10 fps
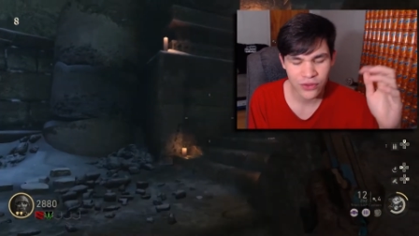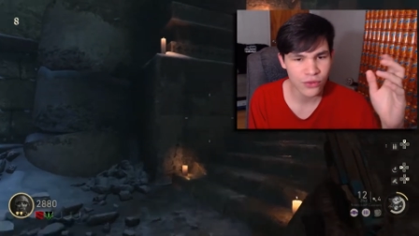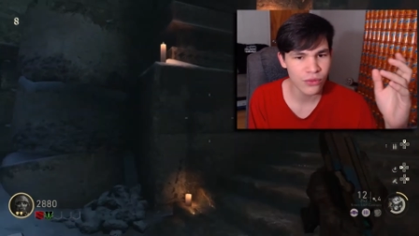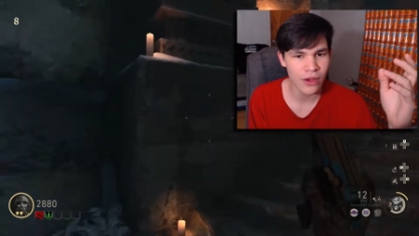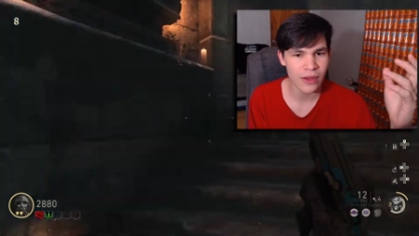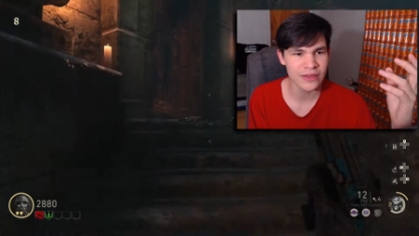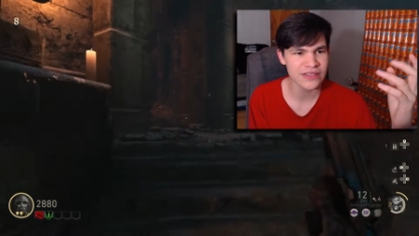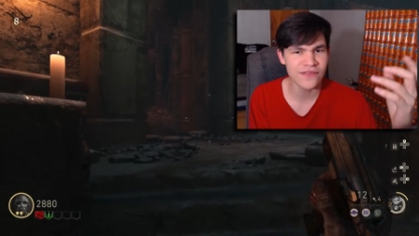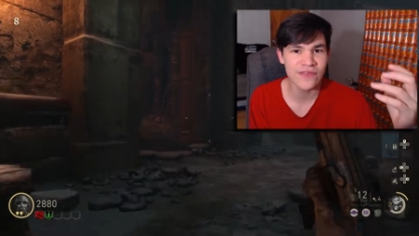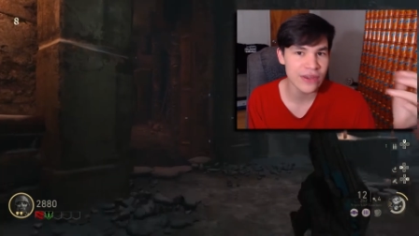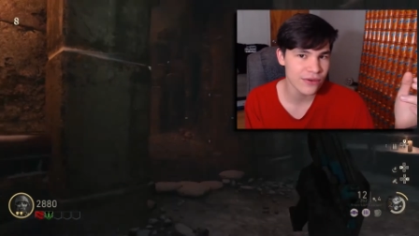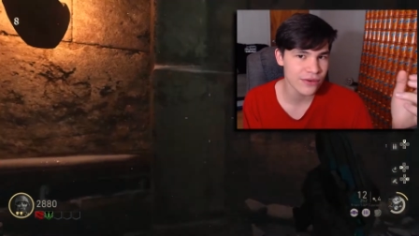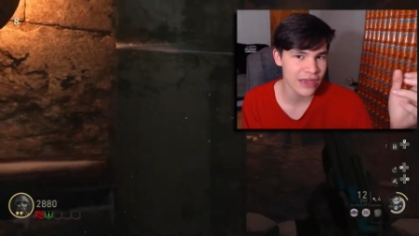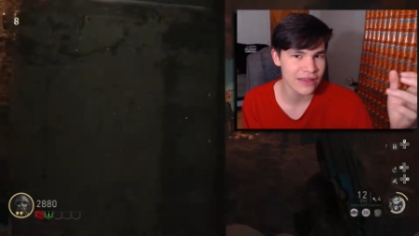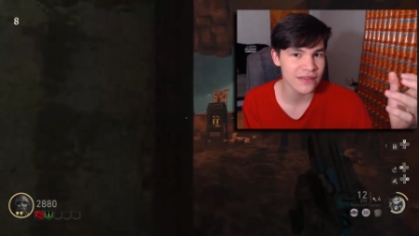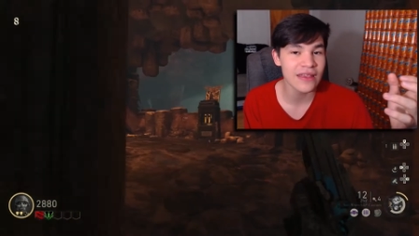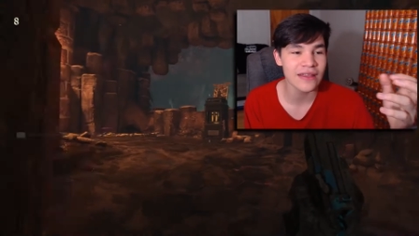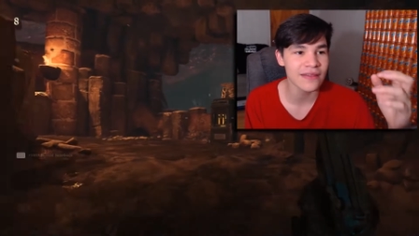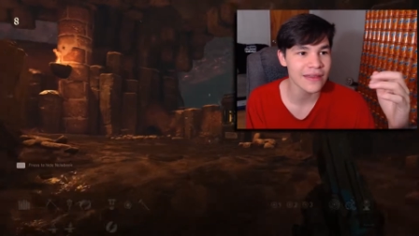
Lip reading: to a severe extent.